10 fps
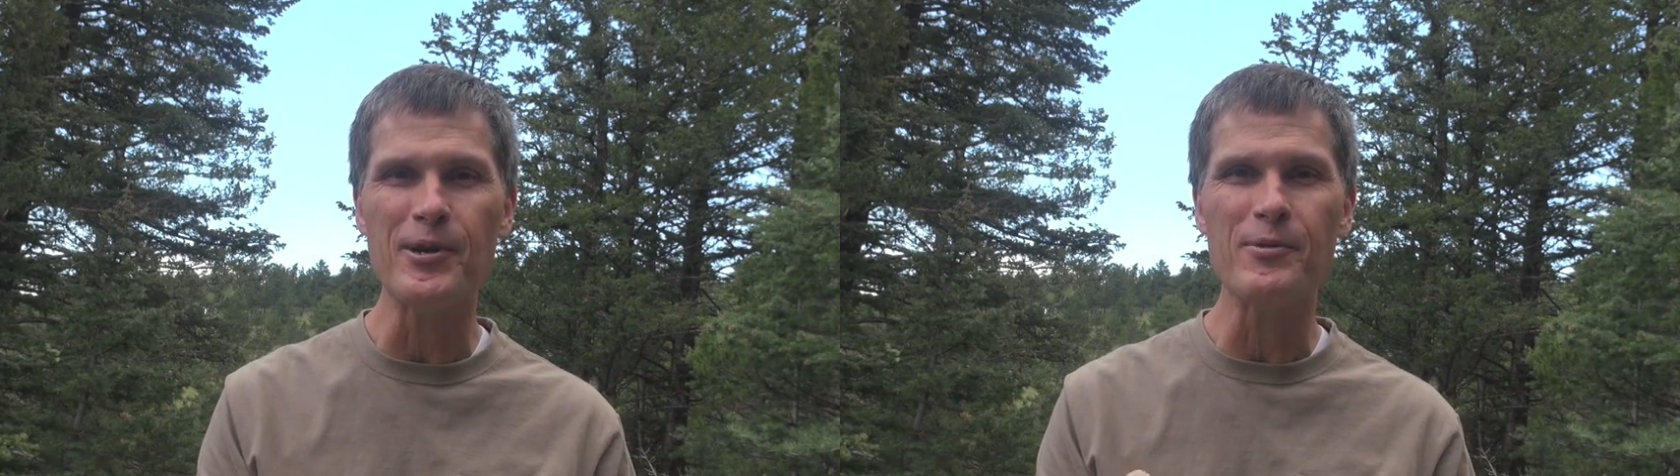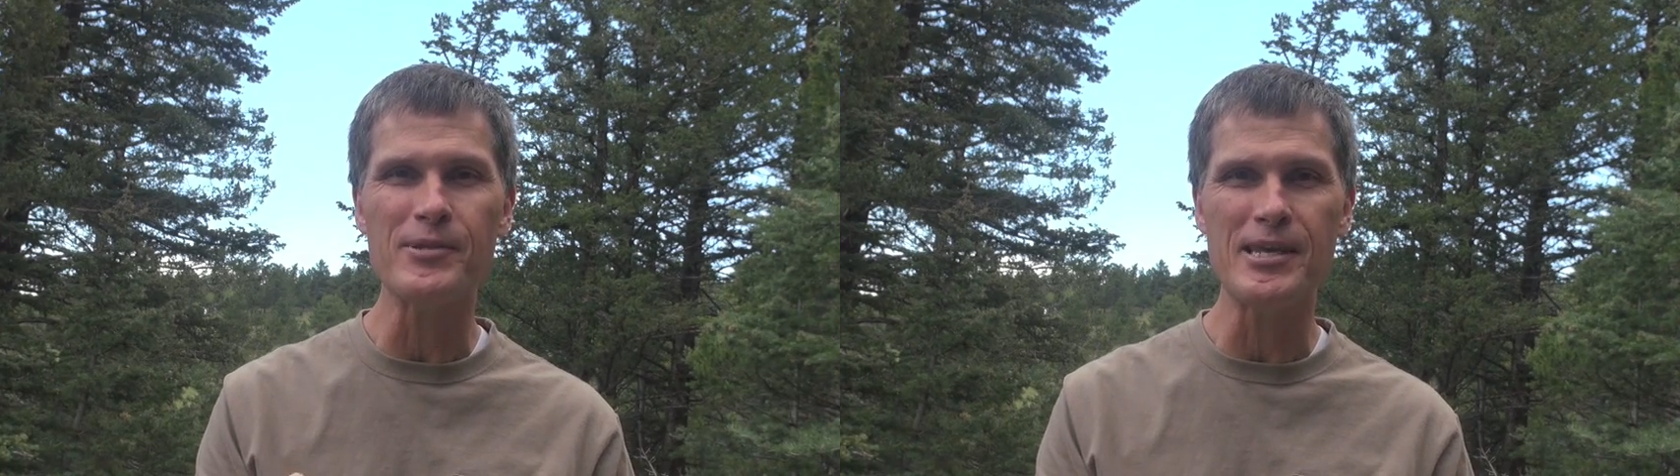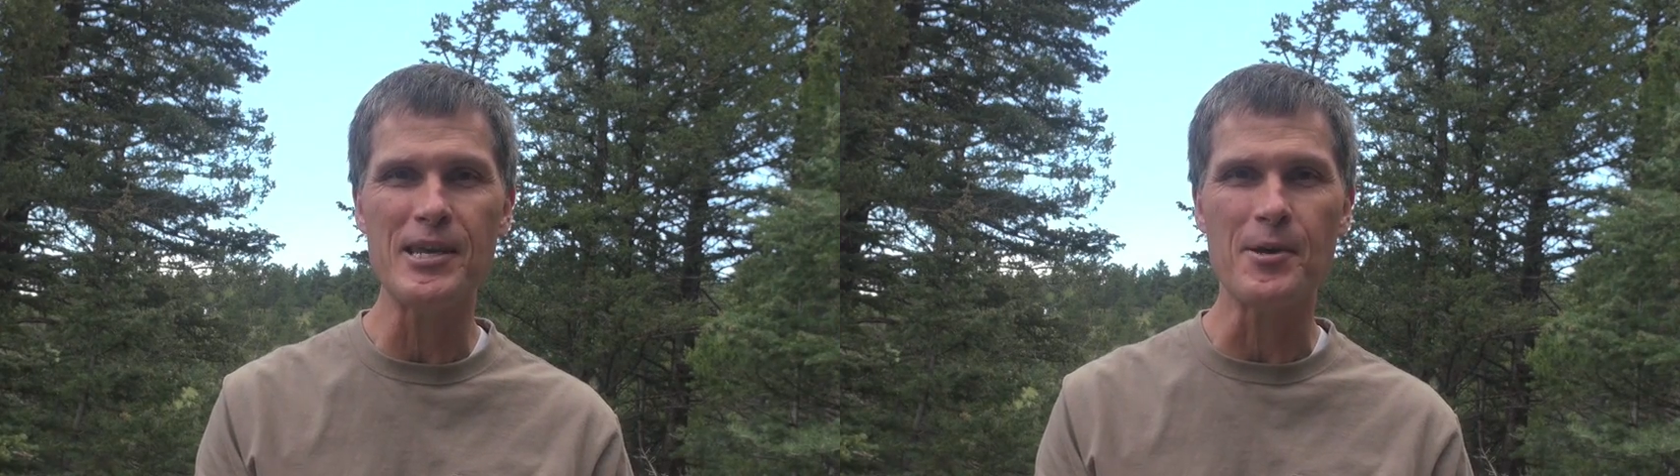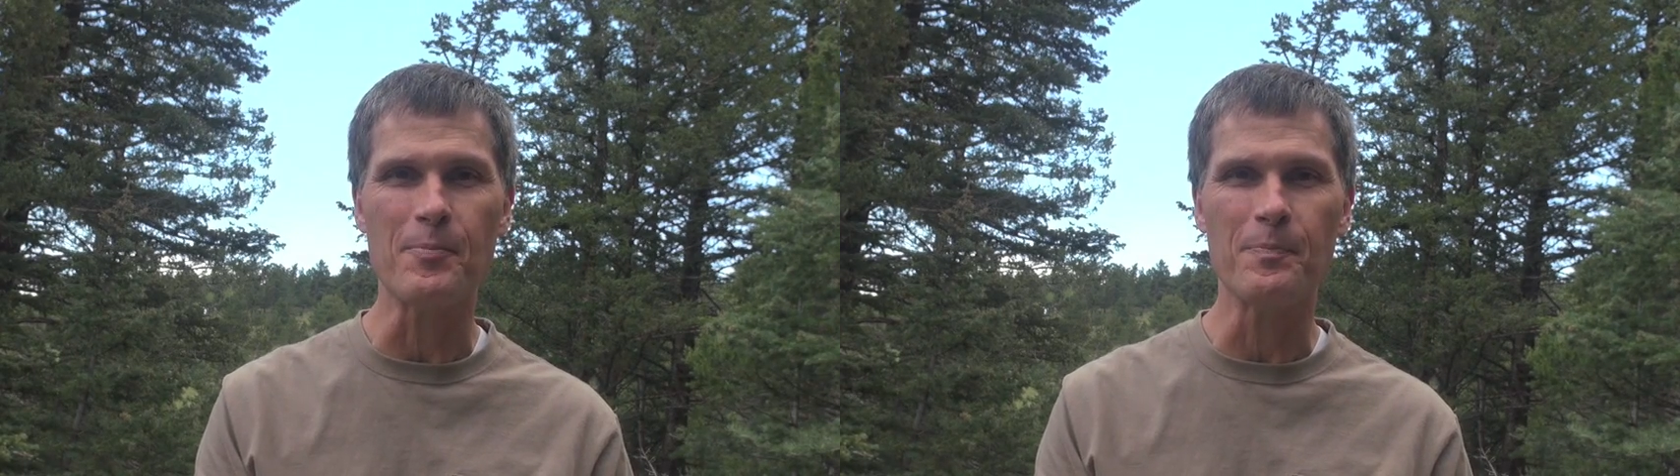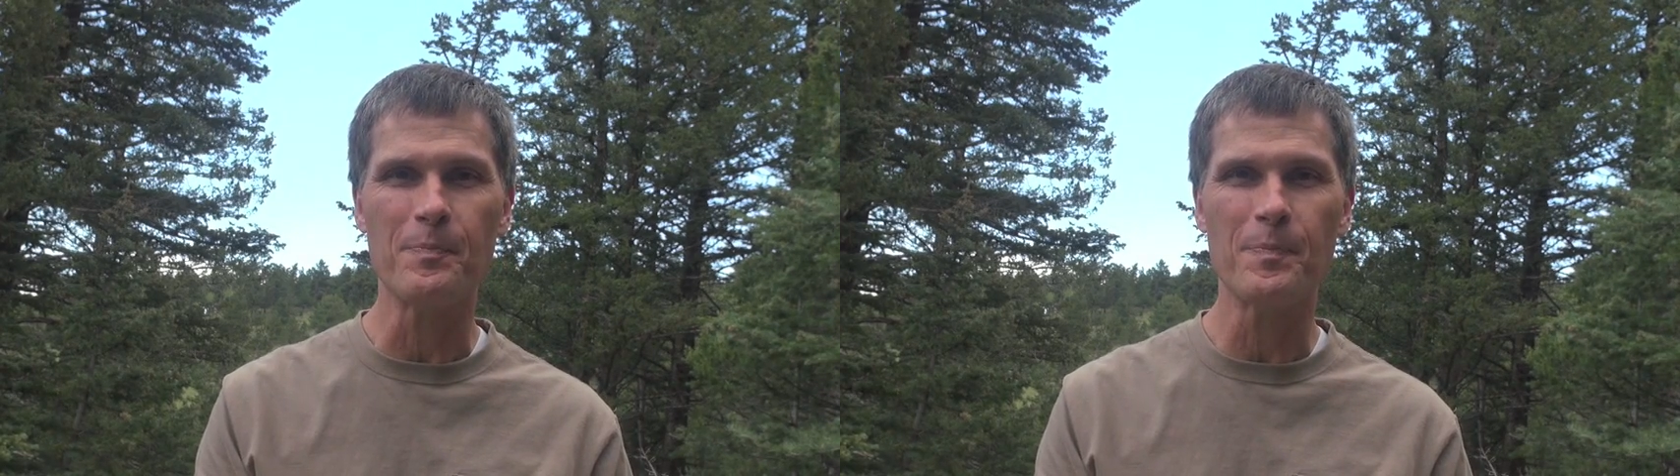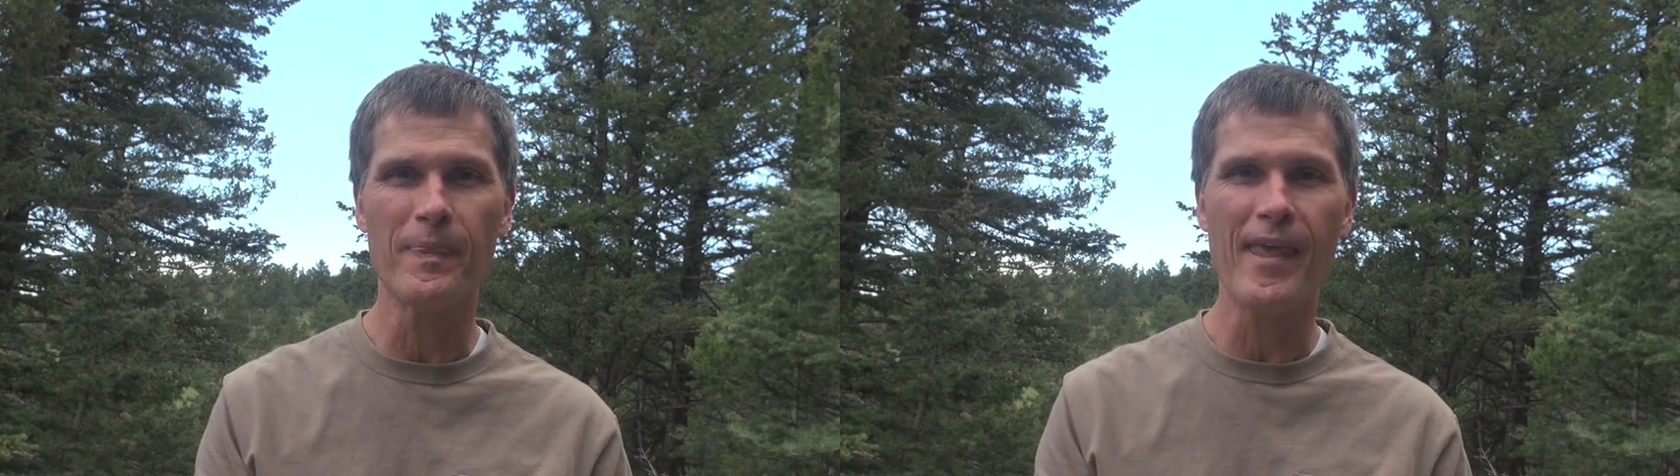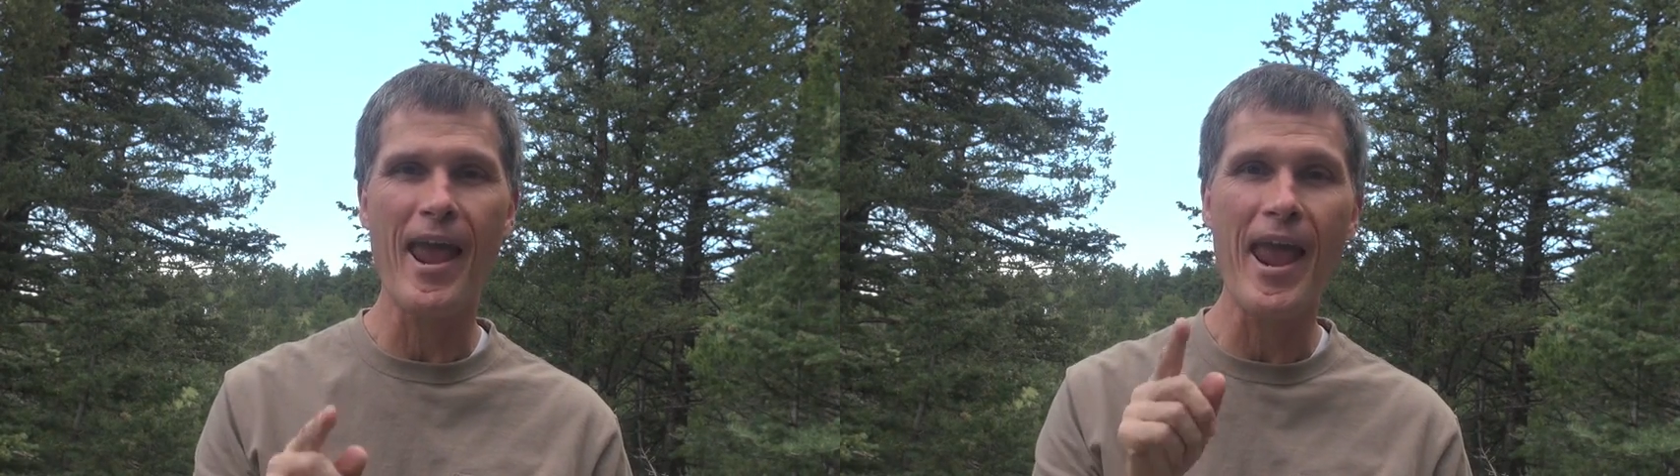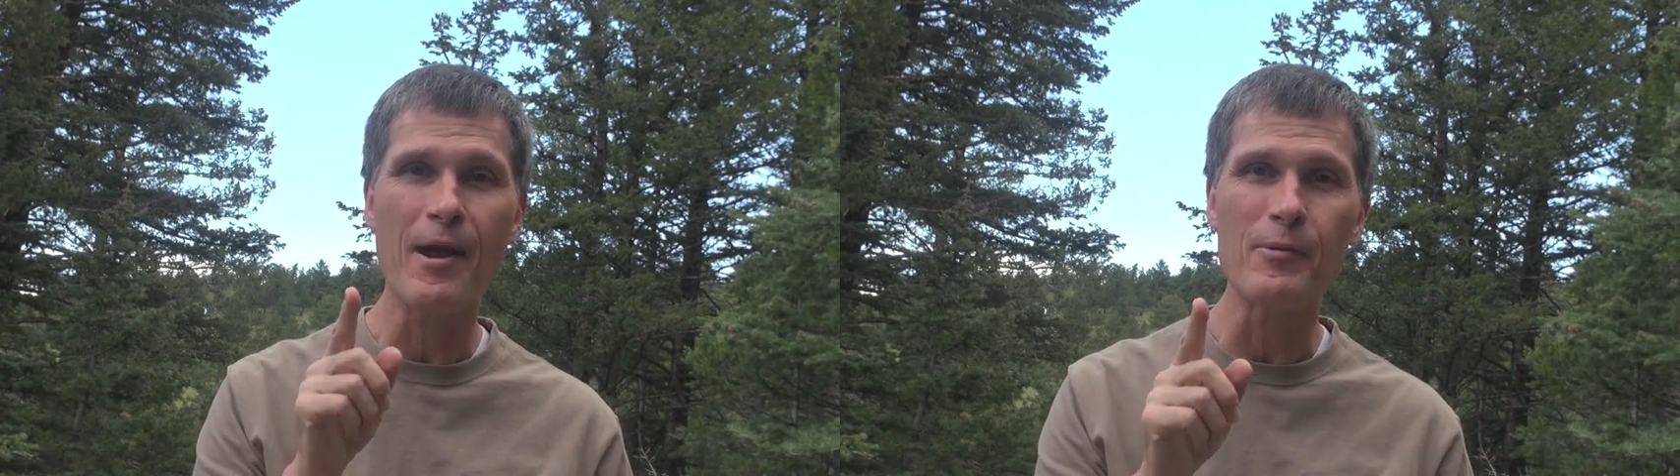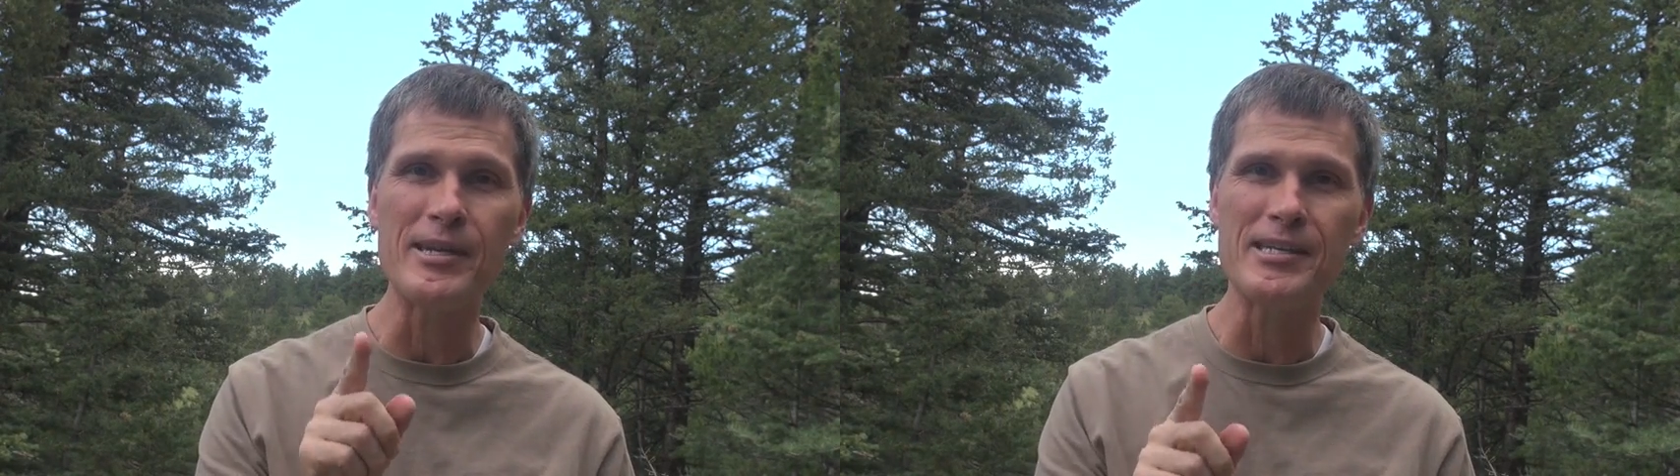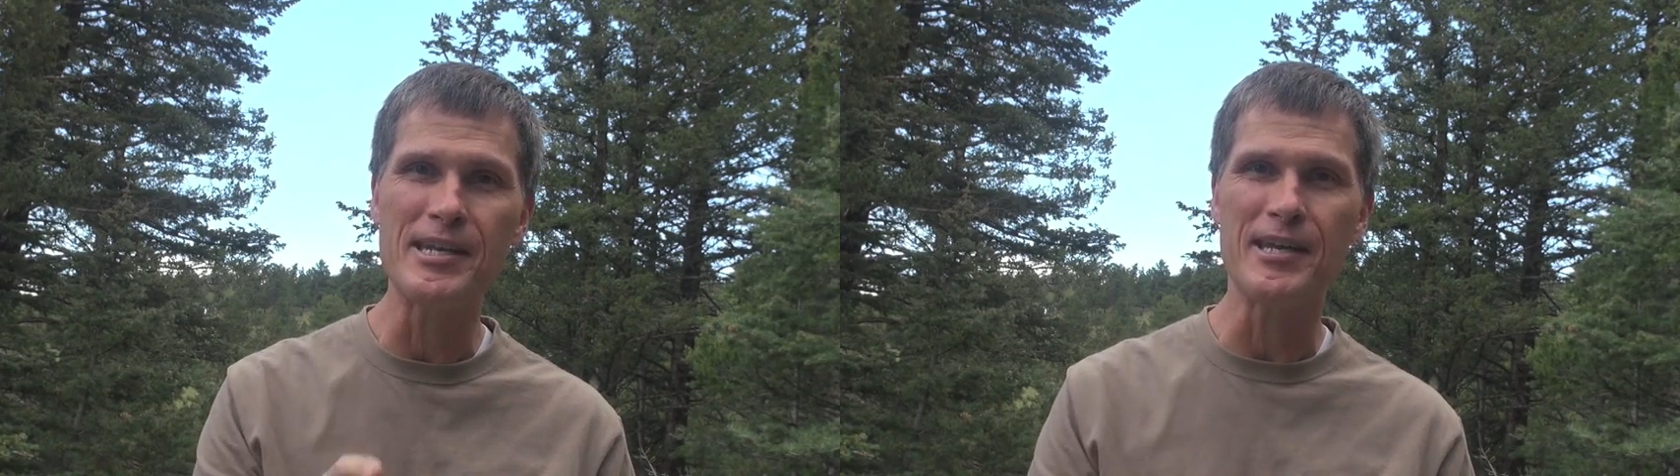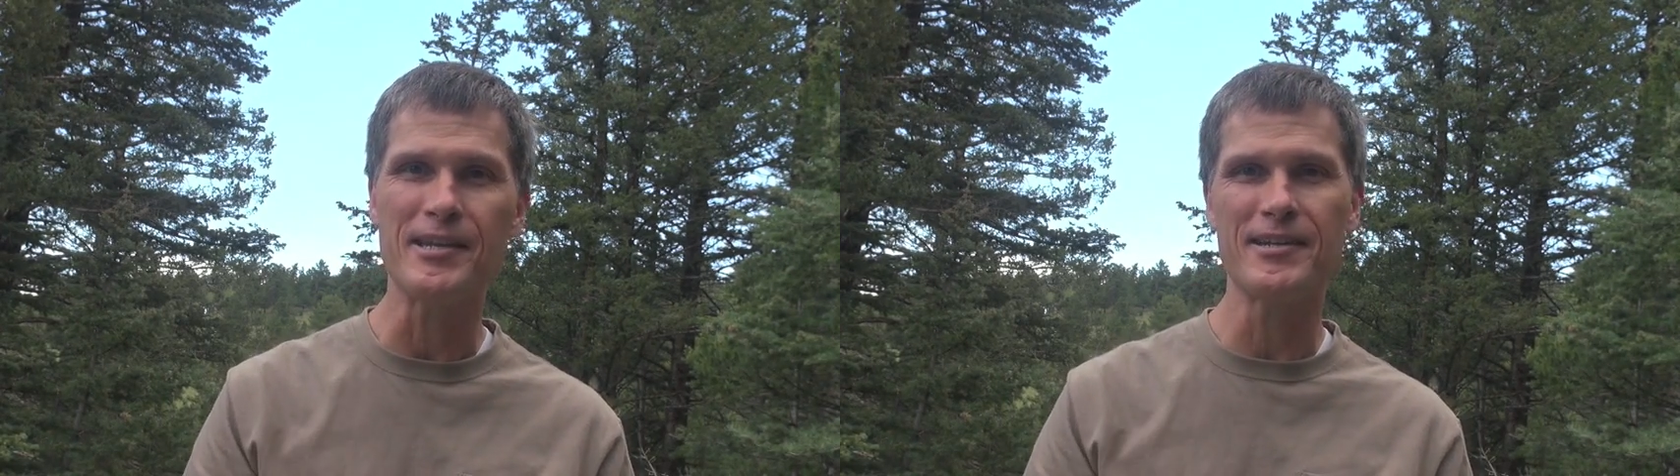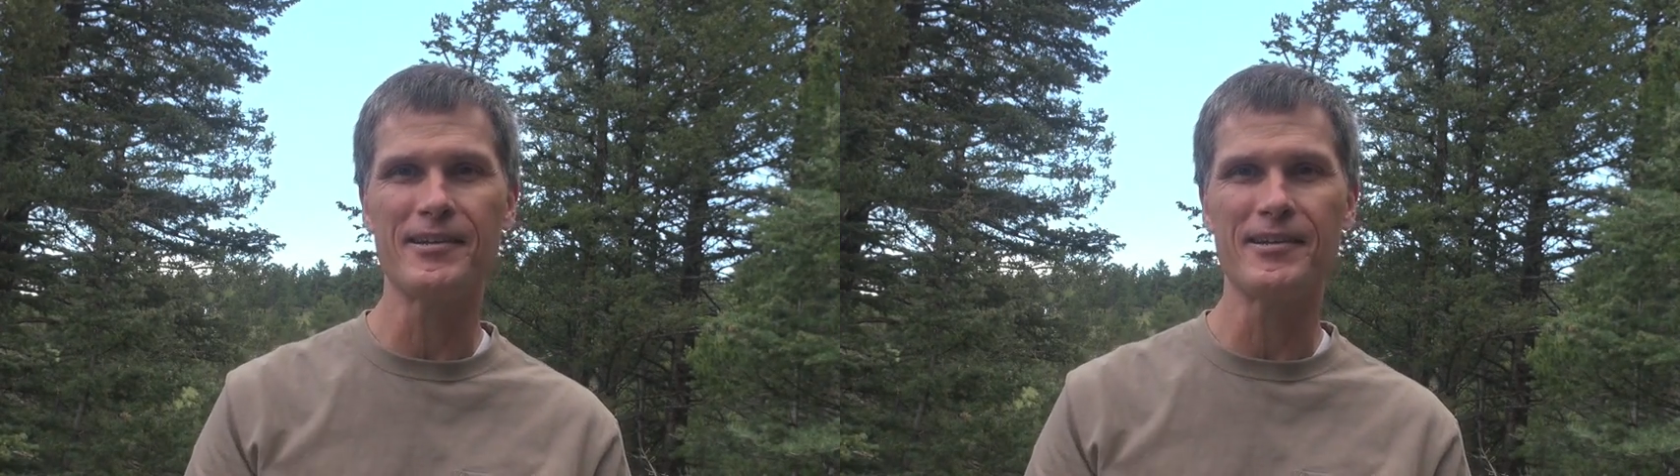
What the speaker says: it was Him, and we did.